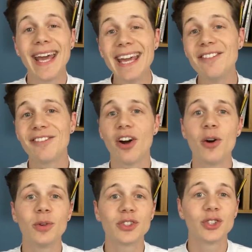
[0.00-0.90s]
If I
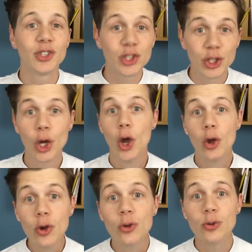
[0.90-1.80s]
was to
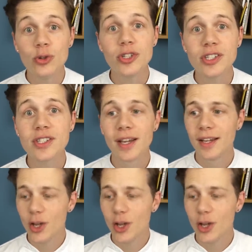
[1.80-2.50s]
choose,